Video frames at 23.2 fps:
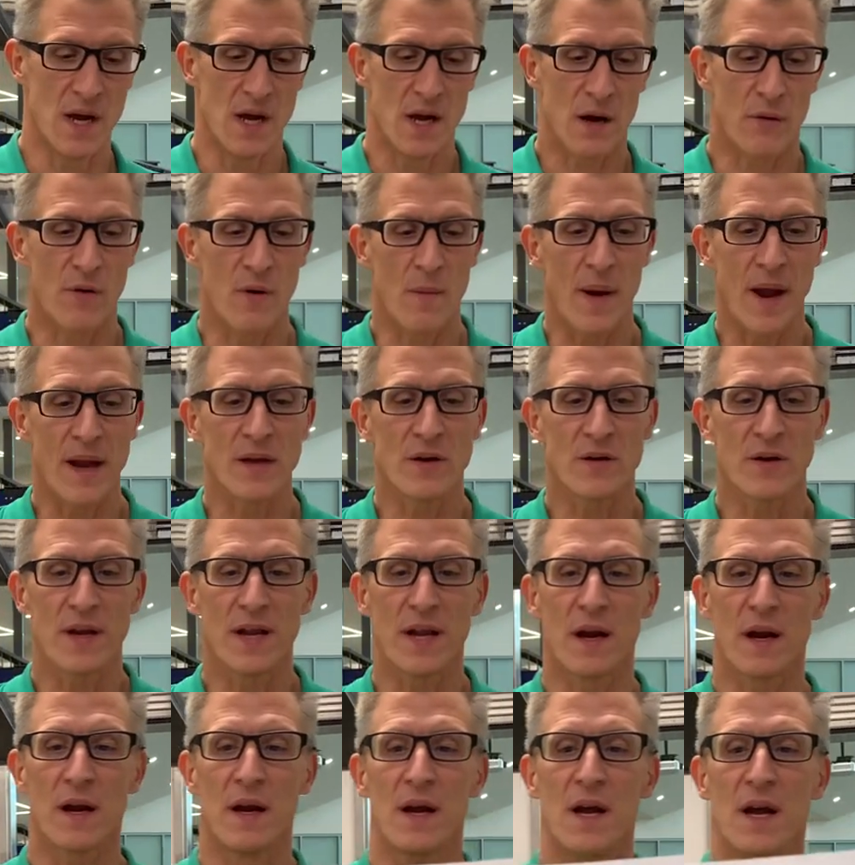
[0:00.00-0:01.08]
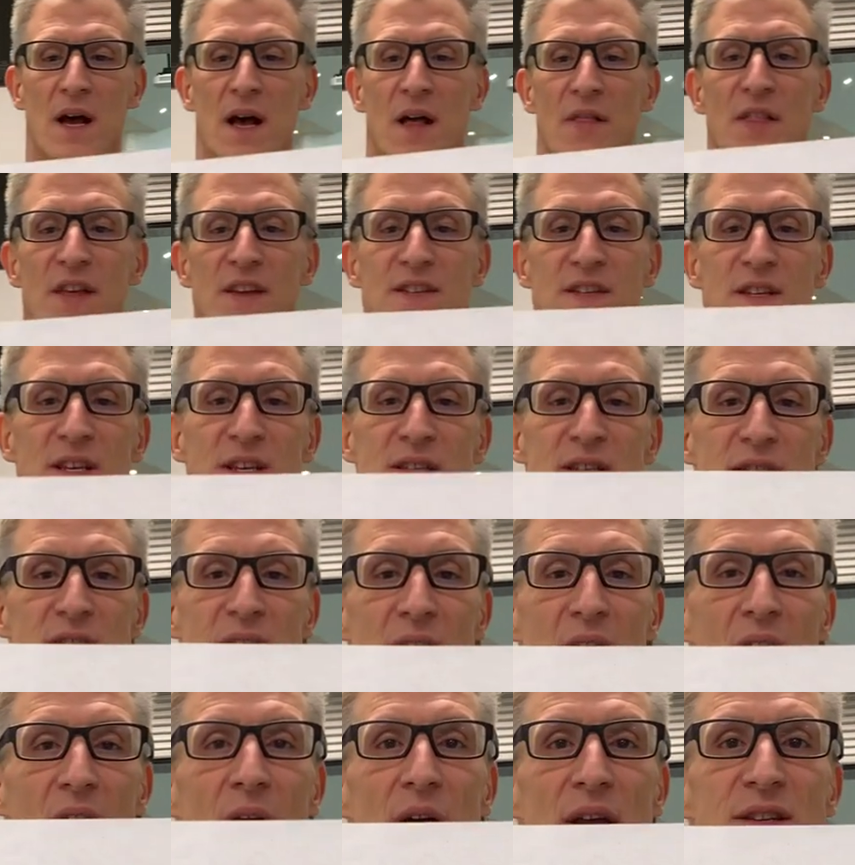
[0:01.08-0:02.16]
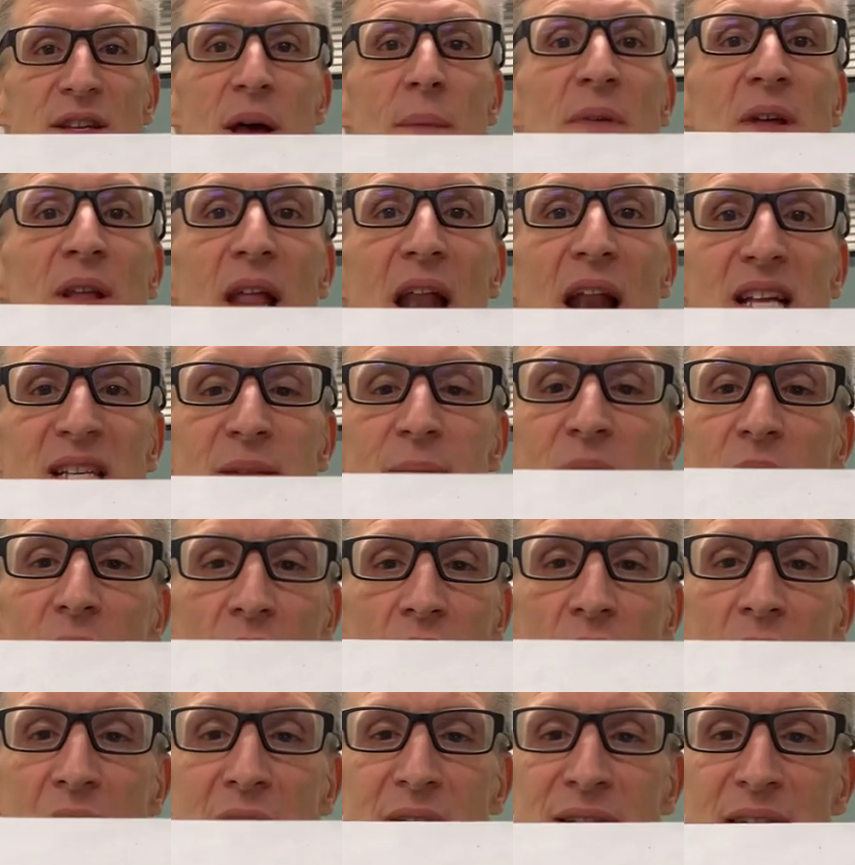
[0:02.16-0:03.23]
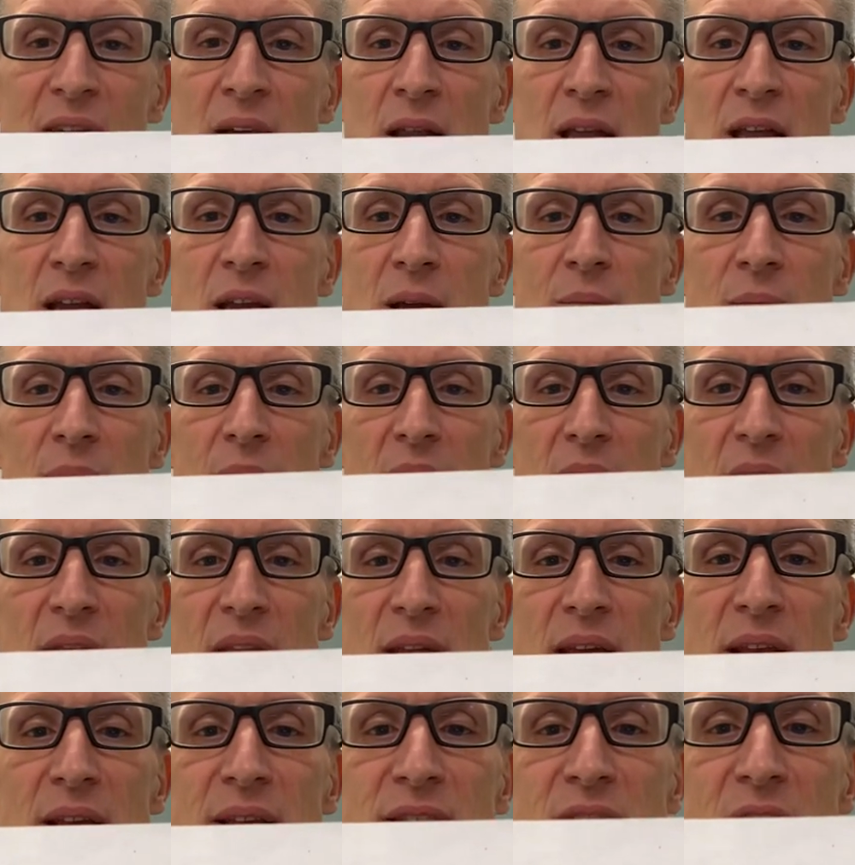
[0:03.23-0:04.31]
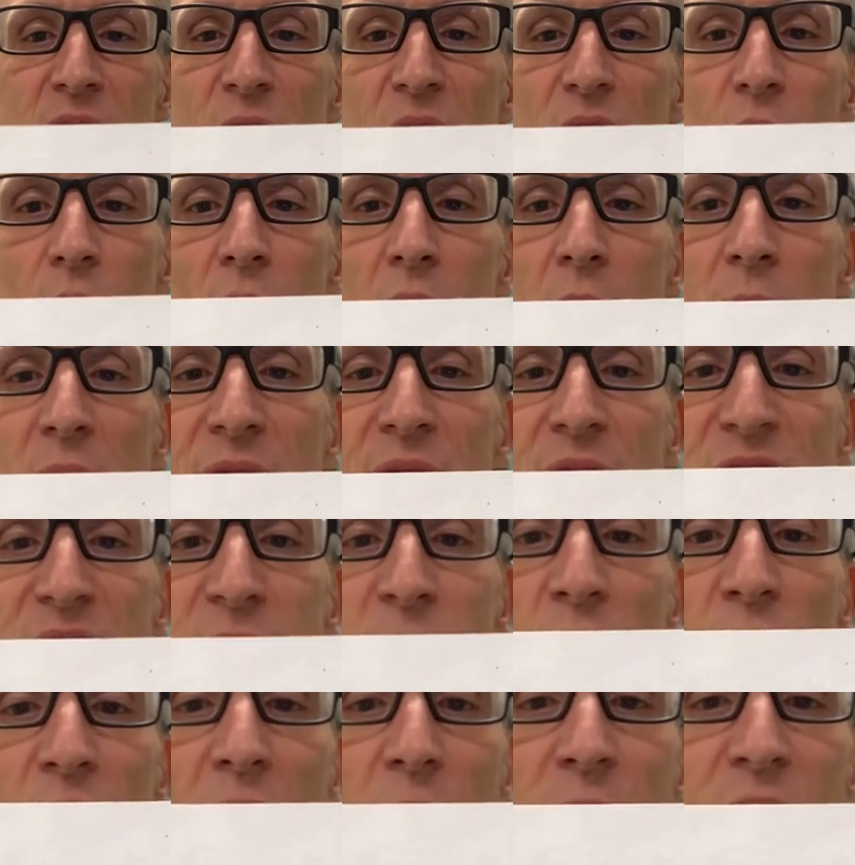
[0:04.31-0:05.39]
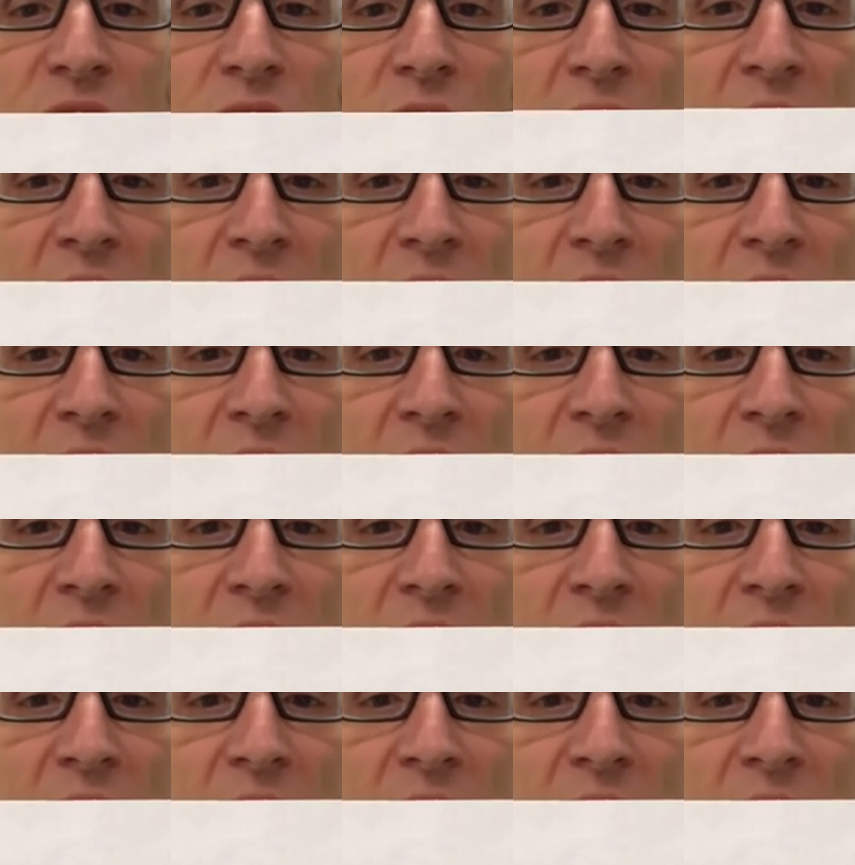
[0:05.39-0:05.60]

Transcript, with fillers: A reminder here, this is something that has to be logged daily. It is a requirement for the Spokane Regional